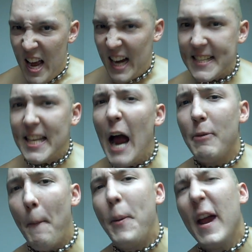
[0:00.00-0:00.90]
it's
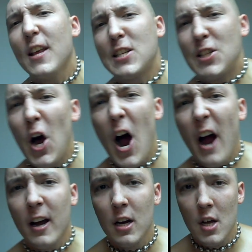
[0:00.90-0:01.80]
time to be the
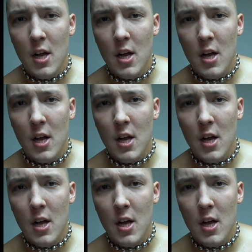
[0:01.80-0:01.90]
star.